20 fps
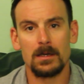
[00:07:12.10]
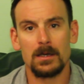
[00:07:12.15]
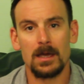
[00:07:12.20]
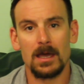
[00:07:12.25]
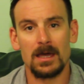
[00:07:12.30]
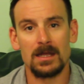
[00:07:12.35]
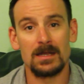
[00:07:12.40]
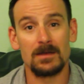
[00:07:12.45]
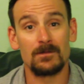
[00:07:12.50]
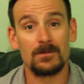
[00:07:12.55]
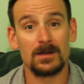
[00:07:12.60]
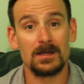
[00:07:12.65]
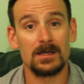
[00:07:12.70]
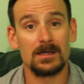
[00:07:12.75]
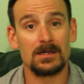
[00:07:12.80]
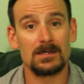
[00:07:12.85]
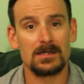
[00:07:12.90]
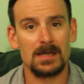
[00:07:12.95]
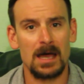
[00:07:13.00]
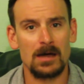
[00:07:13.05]
And if it
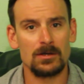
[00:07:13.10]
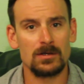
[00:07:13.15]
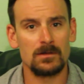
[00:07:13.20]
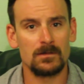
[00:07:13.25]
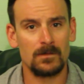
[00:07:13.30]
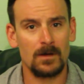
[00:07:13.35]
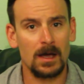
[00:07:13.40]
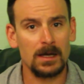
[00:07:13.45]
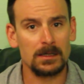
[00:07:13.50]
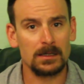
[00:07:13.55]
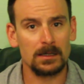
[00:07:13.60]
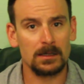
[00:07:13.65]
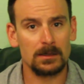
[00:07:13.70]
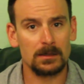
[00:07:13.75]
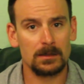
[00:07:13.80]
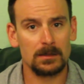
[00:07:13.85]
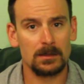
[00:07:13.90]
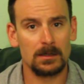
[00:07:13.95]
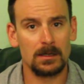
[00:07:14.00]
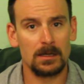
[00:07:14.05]
is, how you find it.
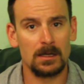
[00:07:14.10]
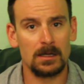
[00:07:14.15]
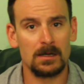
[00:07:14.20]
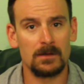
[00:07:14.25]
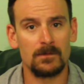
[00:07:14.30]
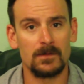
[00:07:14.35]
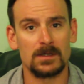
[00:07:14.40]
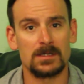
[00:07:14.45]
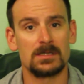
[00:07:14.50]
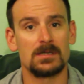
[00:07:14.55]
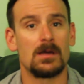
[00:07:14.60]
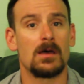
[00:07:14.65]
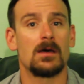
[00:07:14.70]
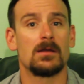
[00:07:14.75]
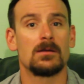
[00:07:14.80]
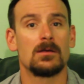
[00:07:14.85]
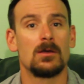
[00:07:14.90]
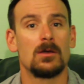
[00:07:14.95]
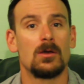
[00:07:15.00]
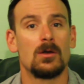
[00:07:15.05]
And if it's
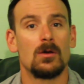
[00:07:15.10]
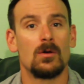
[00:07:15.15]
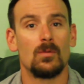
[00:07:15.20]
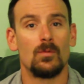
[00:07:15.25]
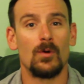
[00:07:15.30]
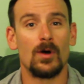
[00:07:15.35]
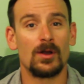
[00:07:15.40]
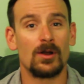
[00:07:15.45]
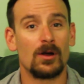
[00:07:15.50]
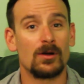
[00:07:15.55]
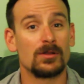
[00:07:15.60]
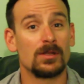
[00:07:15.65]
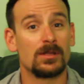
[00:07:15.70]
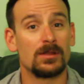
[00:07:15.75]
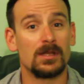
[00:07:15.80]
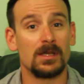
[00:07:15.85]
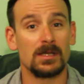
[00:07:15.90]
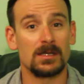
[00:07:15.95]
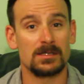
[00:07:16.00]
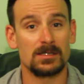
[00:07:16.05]
not, what are the
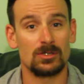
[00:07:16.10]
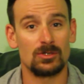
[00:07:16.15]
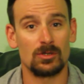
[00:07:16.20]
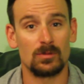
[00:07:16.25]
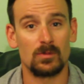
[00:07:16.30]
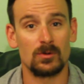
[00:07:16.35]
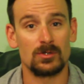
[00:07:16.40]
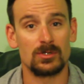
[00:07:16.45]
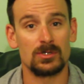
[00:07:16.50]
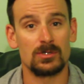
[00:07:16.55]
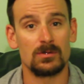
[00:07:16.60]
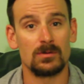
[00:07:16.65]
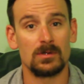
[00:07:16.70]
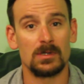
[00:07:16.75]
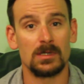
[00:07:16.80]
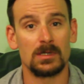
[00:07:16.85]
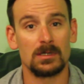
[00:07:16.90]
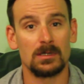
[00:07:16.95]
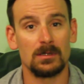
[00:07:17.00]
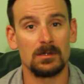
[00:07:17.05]
things that you're
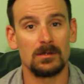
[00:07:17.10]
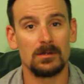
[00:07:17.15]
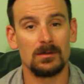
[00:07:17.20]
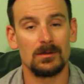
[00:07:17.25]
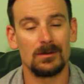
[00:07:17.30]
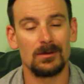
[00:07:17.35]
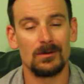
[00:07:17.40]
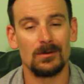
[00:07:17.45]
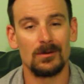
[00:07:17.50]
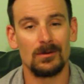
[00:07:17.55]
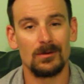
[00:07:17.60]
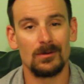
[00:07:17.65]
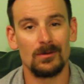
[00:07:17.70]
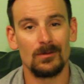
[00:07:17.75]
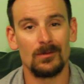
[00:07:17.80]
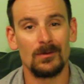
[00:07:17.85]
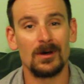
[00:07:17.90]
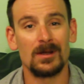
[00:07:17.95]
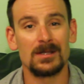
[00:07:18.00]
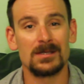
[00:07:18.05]
pursuing?
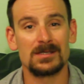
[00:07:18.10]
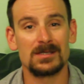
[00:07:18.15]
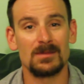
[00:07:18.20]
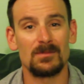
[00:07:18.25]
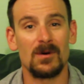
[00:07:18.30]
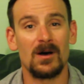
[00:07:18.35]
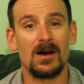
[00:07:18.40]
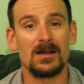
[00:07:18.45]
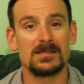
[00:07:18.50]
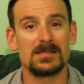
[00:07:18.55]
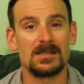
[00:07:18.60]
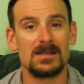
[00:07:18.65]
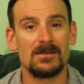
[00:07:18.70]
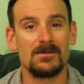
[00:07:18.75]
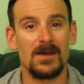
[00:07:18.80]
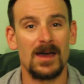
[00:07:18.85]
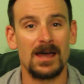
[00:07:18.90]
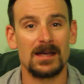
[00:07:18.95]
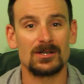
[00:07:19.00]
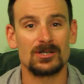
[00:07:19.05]
What is the
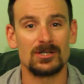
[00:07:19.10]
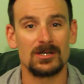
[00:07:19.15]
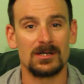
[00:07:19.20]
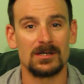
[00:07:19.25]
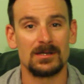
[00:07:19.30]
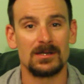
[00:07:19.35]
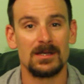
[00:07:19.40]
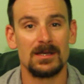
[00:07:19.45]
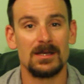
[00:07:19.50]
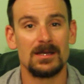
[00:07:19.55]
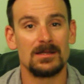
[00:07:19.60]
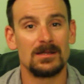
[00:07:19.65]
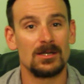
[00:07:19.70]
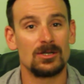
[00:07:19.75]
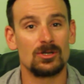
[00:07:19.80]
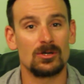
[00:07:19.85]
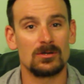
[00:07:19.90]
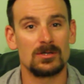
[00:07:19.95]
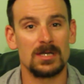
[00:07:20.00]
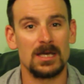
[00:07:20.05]
positive action
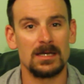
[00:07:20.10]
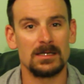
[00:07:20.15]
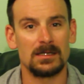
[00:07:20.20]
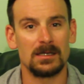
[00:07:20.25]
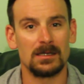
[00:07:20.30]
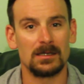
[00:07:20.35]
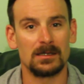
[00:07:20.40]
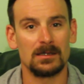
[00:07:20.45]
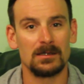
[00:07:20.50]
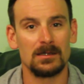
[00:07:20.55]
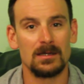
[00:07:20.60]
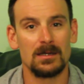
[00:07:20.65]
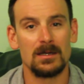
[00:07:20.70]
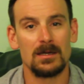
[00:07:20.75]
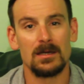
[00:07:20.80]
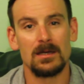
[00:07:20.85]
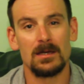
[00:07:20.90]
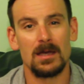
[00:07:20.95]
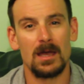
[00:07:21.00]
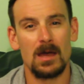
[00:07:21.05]
that you're taking?
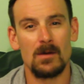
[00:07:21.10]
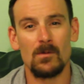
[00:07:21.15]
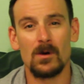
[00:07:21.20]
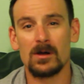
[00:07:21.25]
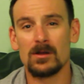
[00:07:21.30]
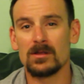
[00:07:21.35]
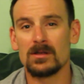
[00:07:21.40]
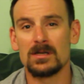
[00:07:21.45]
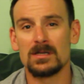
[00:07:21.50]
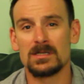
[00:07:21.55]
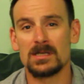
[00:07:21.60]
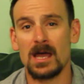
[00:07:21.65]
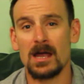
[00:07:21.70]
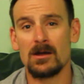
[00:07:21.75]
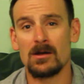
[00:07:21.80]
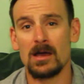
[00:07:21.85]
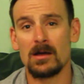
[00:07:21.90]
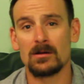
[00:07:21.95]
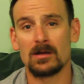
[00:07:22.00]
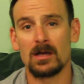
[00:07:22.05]
And what are the
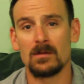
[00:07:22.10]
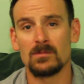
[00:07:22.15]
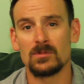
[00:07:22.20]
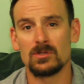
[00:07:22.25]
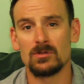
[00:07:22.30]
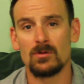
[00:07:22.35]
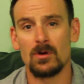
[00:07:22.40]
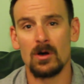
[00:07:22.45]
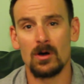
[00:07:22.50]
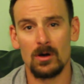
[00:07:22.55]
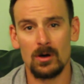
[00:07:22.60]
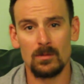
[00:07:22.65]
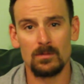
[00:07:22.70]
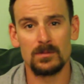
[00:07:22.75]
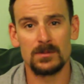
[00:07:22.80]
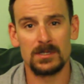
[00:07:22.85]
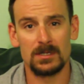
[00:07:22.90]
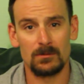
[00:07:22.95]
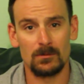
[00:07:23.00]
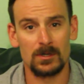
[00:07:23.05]
desired outcomes you
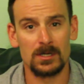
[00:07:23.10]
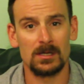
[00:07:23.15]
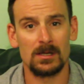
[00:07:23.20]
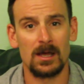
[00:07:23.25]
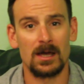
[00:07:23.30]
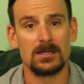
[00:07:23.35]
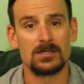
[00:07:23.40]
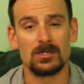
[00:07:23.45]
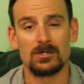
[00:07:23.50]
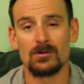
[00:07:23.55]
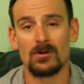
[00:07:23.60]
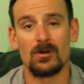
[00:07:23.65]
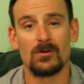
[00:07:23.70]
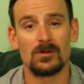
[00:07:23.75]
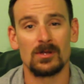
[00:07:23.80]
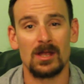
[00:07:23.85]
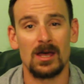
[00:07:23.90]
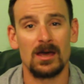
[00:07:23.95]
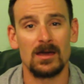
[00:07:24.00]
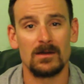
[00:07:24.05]
hope to realize in your
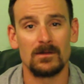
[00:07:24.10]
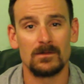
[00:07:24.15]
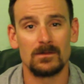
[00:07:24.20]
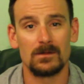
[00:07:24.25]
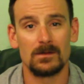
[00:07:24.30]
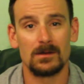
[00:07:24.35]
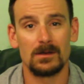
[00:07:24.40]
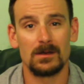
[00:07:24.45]
own life?